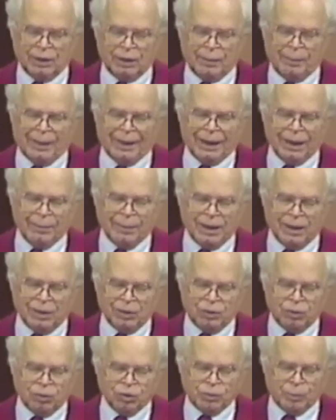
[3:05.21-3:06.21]
The
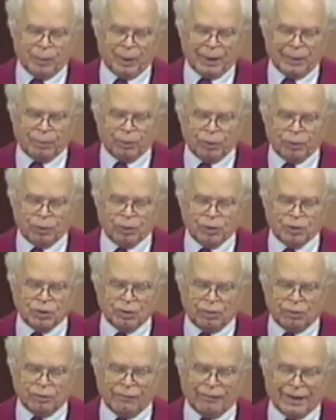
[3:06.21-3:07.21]
Ballymena newspaper noticed
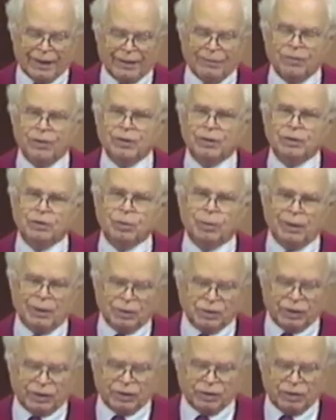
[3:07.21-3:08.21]
the revival on the
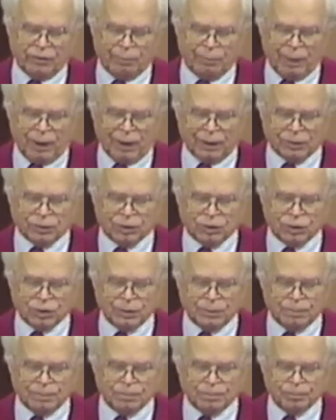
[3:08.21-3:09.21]
26th of March
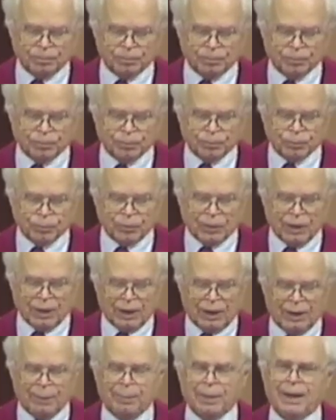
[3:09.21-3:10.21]

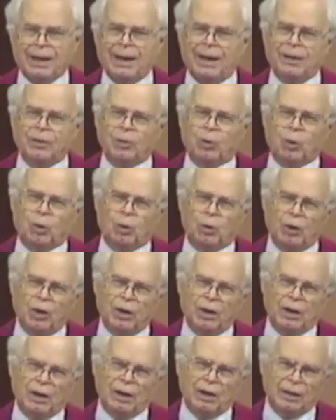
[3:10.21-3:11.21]
and began
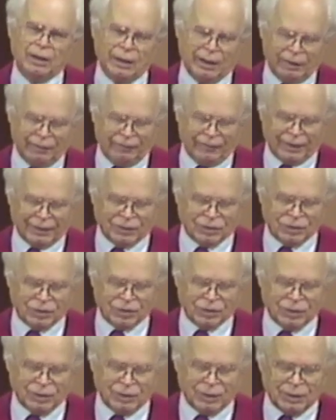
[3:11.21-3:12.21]
chronicling the
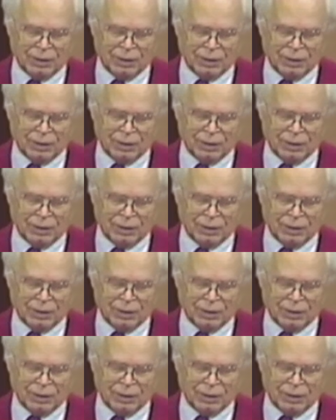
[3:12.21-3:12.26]
events.